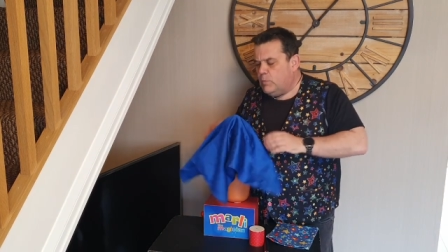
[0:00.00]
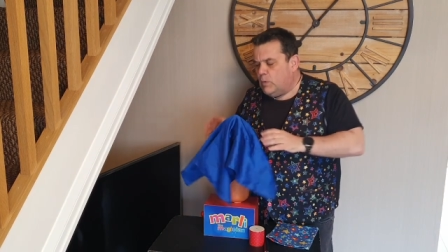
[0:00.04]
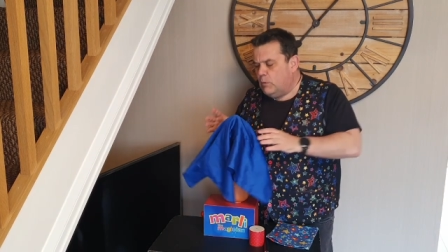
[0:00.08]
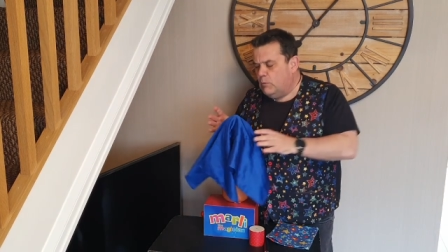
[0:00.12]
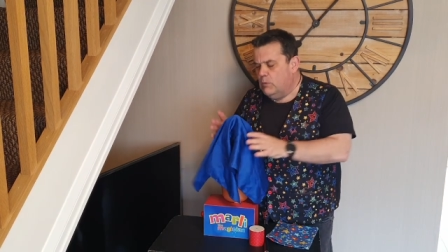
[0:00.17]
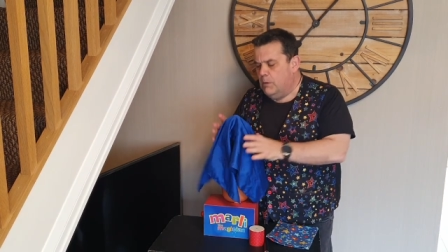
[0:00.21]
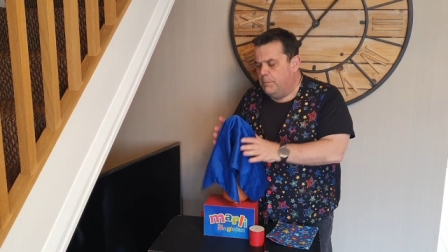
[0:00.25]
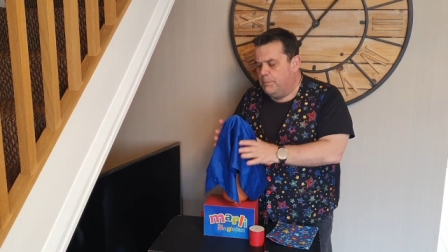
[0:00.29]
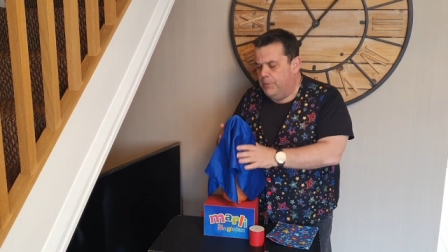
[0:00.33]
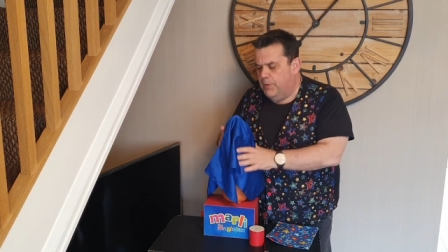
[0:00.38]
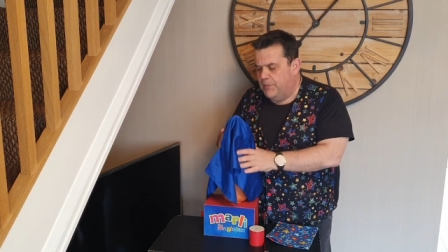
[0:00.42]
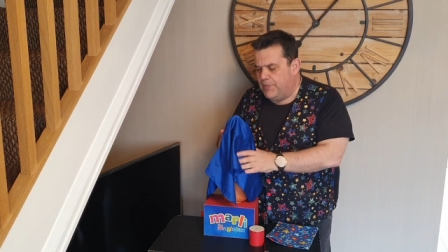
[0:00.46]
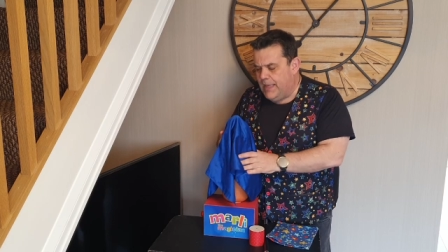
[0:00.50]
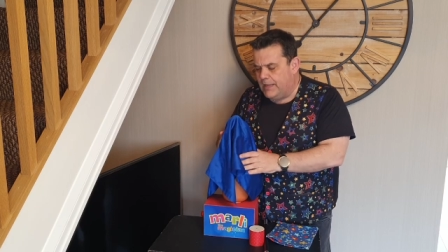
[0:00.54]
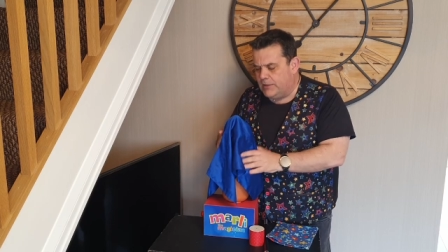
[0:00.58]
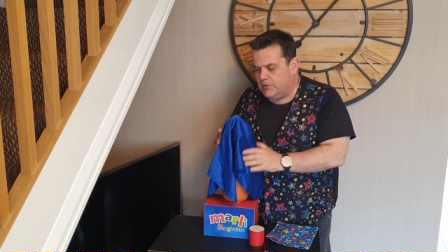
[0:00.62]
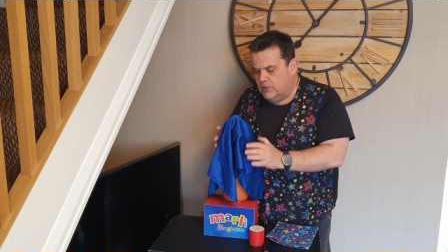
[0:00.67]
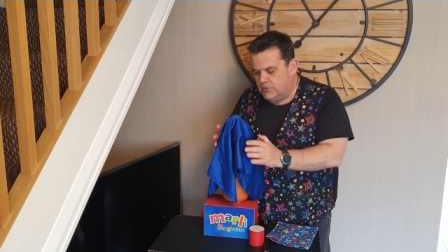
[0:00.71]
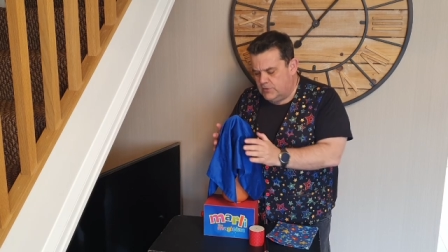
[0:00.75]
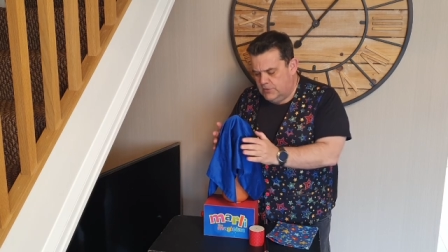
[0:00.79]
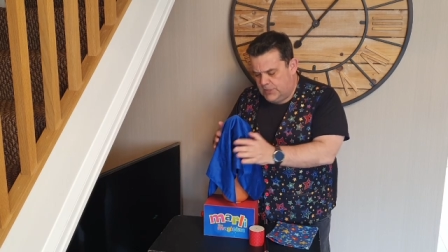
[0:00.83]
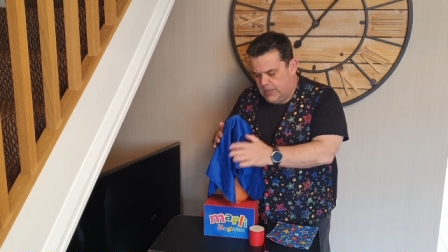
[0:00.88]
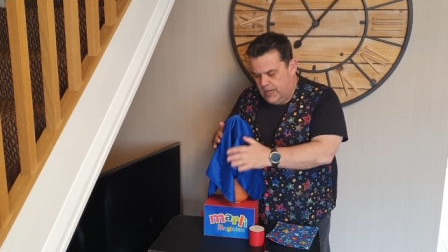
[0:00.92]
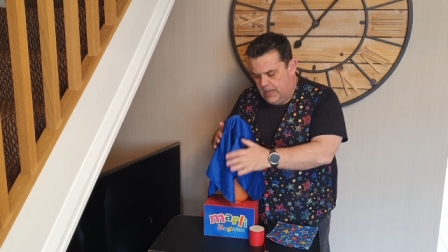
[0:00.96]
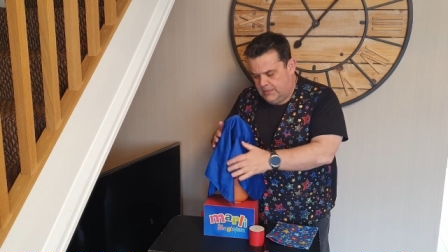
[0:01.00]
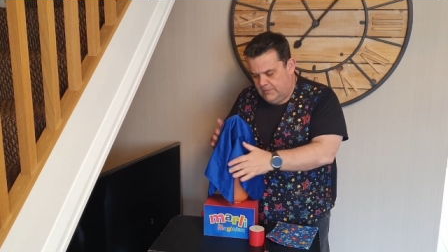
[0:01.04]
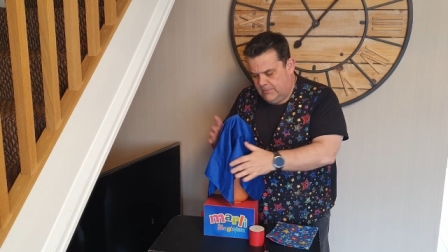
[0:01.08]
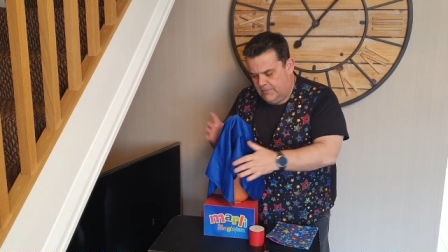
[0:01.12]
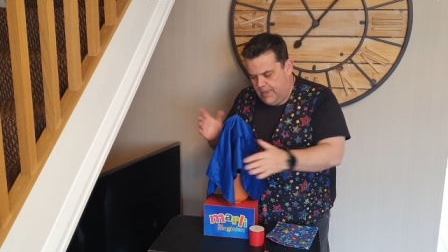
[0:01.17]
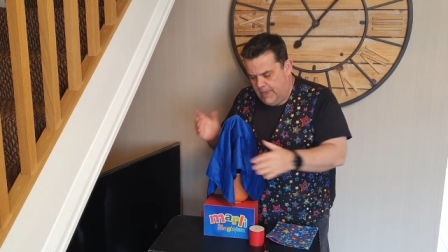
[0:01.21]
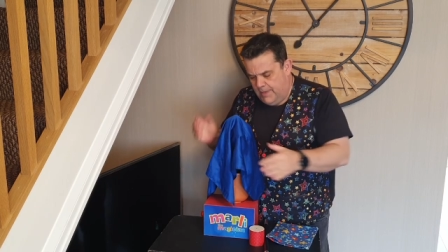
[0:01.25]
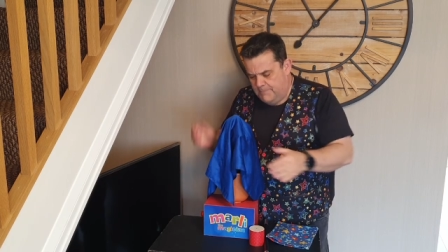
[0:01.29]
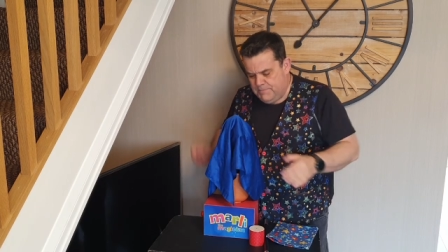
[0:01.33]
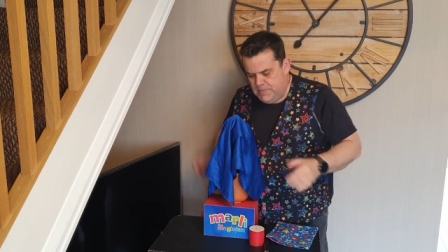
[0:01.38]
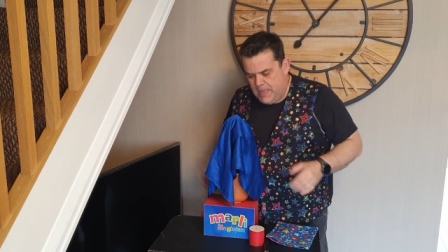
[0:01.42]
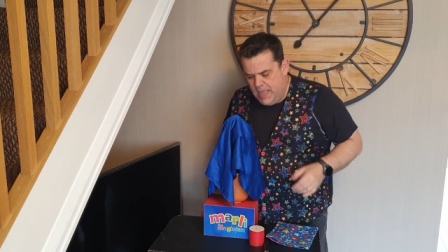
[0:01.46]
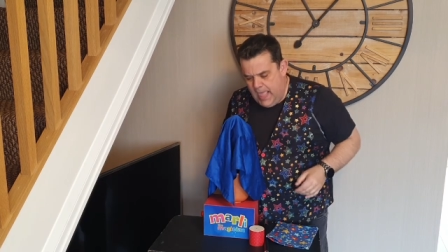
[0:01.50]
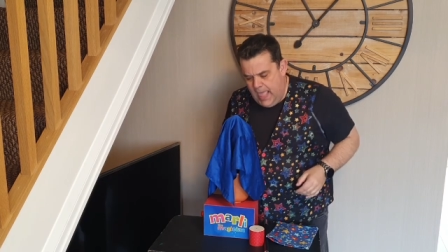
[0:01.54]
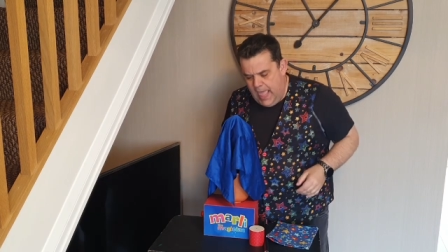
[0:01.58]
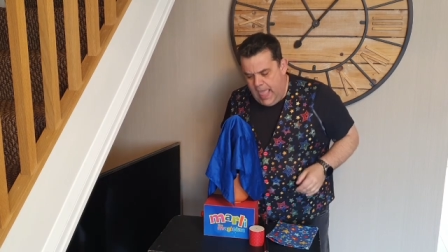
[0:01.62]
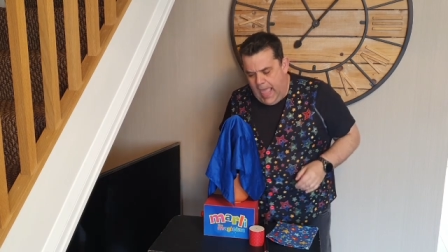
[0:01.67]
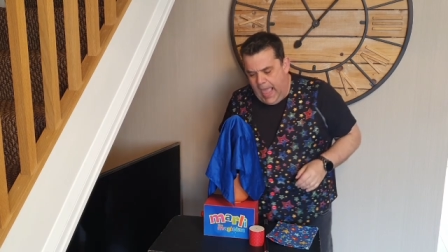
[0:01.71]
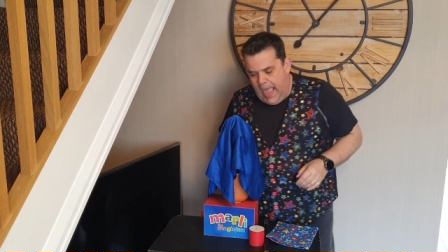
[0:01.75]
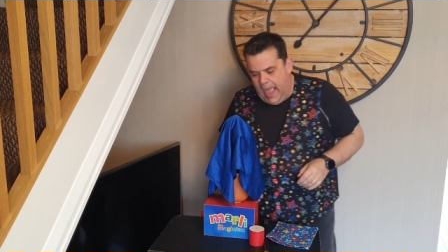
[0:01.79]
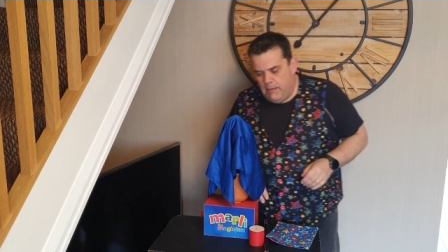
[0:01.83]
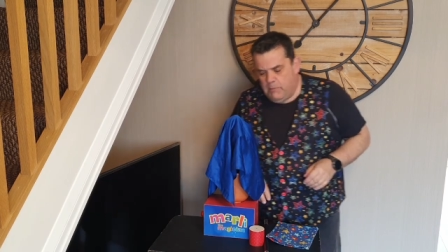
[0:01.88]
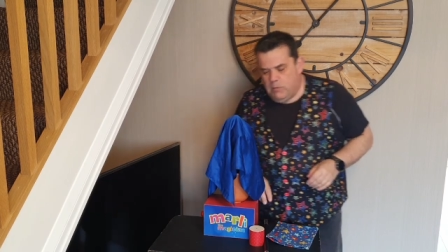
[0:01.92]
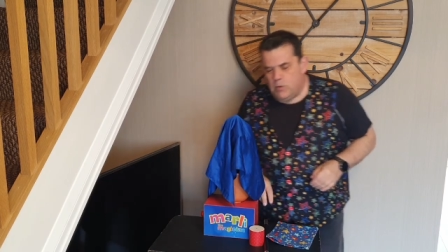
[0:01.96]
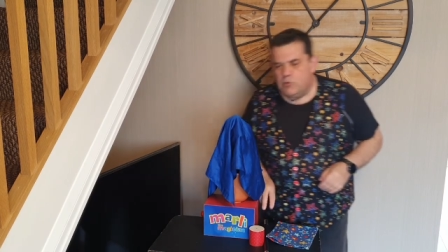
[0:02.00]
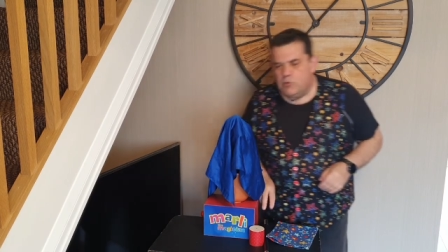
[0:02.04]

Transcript: We'll put that on side of there and